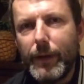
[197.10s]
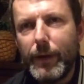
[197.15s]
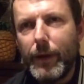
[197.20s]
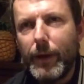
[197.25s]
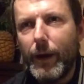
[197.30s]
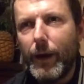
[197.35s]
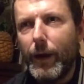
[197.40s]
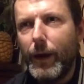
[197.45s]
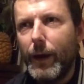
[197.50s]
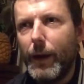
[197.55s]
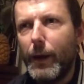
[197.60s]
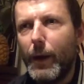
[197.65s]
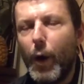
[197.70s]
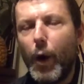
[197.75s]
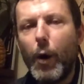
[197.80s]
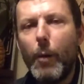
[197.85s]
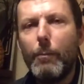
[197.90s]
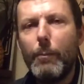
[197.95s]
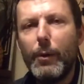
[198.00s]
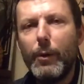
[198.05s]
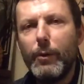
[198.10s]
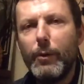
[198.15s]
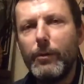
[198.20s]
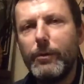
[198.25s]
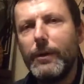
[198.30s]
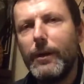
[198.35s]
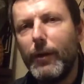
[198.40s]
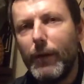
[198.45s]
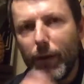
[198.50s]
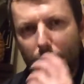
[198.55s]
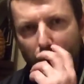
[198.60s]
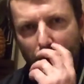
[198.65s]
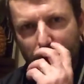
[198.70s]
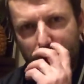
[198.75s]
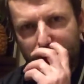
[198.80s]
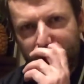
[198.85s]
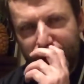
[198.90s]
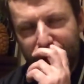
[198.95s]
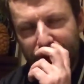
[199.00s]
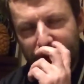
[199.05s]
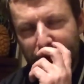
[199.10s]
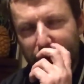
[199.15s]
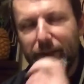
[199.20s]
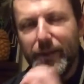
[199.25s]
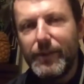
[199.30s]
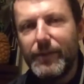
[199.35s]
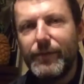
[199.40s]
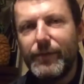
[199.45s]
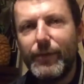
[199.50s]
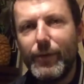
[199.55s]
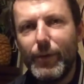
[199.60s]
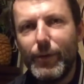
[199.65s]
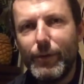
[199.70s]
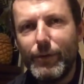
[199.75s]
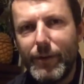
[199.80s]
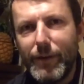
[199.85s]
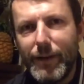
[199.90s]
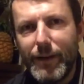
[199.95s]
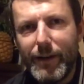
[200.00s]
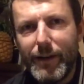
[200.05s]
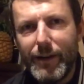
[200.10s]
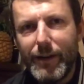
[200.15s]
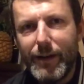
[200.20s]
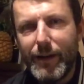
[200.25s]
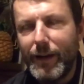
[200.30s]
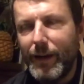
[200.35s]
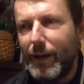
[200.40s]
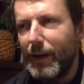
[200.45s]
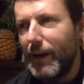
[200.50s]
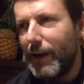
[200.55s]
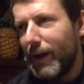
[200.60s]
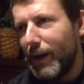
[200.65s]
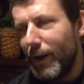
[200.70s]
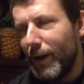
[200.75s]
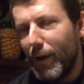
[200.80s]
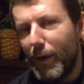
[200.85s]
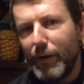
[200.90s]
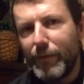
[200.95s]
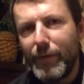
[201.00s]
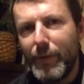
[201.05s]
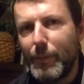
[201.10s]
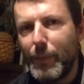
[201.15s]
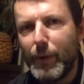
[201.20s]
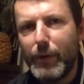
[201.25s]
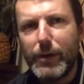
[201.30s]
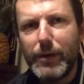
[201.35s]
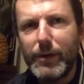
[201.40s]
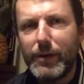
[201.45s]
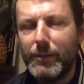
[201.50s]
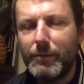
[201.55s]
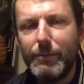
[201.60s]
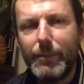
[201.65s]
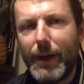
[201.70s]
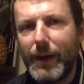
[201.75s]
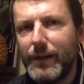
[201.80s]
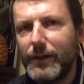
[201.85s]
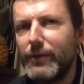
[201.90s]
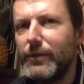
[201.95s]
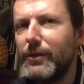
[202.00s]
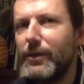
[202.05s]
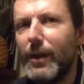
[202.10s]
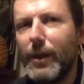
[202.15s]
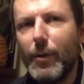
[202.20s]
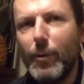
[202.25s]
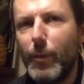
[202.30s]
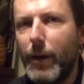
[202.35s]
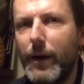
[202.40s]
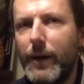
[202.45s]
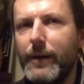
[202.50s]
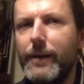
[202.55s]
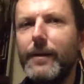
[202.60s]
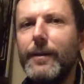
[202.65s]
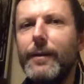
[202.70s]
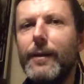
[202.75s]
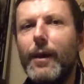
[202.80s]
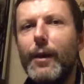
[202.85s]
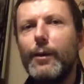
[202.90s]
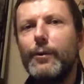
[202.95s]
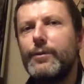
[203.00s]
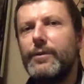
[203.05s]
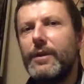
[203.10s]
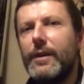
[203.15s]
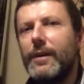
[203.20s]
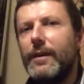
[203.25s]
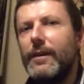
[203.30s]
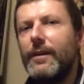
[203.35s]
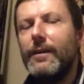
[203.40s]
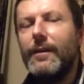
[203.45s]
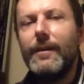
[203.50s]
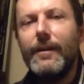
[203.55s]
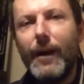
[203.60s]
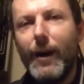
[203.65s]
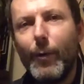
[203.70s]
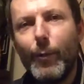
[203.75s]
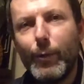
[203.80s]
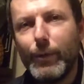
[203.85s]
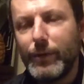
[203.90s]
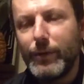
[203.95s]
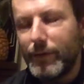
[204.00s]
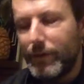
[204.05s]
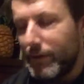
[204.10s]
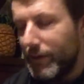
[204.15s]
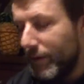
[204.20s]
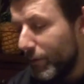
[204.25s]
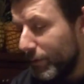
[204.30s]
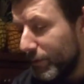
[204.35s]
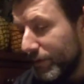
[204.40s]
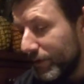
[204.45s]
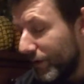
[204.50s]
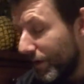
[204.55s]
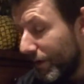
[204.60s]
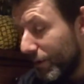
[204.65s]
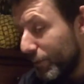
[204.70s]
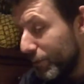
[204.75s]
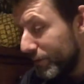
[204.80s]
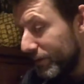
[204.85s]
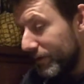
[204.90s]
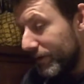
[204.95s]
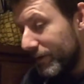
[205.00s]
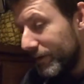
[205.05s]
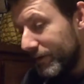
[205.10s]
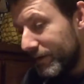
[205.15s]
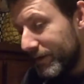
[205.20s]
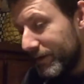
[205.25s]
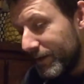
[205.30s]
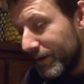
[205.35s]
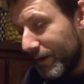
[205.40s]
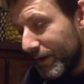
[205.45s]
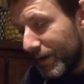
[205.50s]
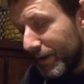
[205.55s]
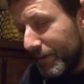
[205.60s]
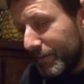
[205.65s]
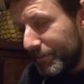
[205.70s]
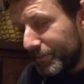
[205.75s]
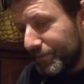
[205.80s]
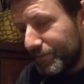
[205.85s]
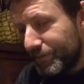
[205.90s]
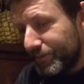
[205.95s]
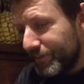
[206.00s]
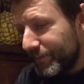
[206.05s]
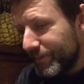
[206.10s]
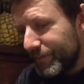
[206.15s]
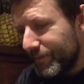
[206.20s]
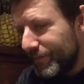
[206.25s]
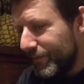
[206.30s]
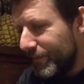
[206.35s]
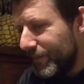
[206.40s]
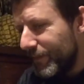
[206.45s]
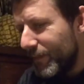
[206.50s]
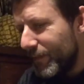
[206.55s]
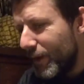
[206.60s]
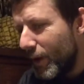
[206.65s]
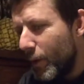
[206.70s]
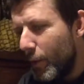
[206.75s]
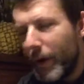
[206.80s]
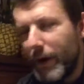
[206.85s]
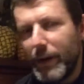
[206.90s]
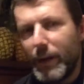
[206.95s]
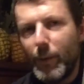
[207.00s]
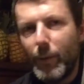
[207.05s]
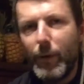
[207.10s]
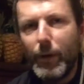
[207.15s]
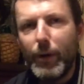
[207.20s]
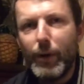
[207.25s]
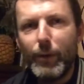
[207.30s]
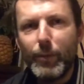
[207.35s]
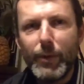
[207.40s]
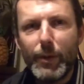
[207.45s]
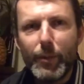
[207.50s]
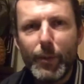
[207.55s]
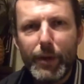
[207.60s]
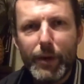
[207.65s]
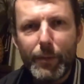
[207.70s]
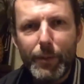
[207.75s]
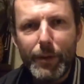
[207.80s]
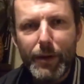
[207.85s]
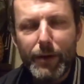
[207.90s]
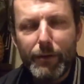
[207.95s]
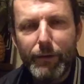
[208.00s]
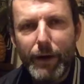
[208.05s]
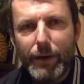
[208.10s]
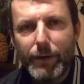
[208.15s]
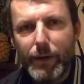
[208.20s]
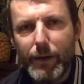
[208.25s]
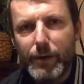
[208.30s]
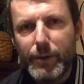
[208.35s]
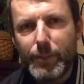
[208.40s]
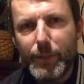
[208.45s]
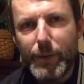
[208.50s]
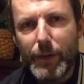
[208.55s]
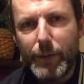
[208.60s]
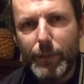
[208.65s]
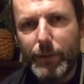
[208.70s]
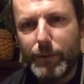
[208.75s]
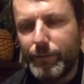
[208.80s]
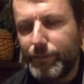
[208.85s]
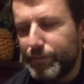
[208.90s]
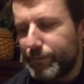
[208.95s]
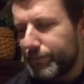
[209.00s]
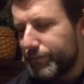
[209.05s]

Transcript: humble little life for a life in Buckingham Palace. No way, Jose. I wouldn't. It's no way in the world would I want to be around those people.